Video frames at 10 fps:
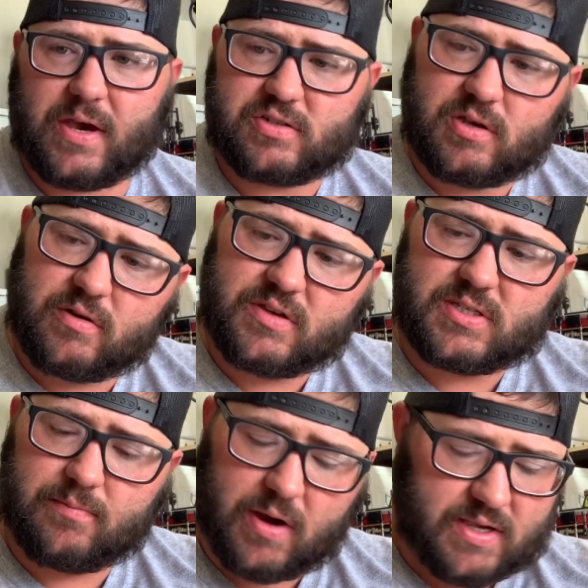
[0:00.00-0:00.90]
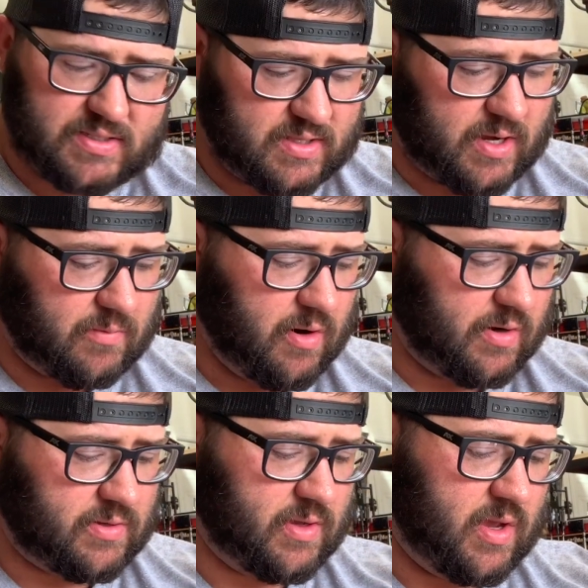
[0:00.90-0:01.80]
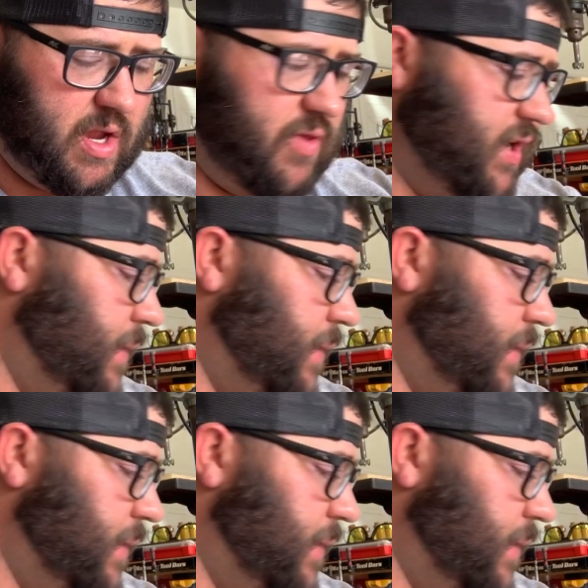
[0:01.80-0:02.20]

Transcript: actually really surprised that worked. I think I